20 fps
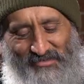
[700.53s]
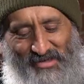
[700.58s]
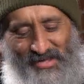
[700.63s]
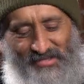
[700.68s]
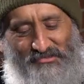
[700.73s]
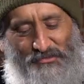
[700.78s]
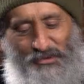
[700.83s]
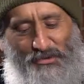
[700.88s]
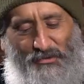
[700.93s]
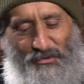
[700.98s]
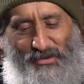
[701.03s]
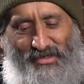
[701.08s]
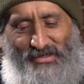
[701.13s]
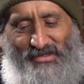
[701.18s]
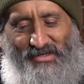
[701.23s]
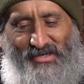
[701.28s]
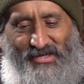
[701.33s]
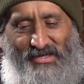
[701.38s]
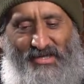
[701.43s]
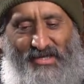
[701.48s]
to ask real quick,
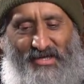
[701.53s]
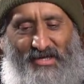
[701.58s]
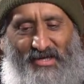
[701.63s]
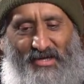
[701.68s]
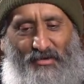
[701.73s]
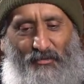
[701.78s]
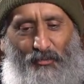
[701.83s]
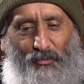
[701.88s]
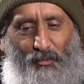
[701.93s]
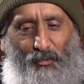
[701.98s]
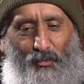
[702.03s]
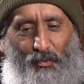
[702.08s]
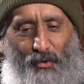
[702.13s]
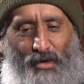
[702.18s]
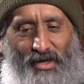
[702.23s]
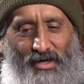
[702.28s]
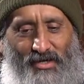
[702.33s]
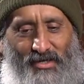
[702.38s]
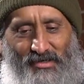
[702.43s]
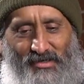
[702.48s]

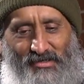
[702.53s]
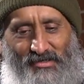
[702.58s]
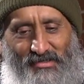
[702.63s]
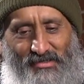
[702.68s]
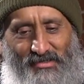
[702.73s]
what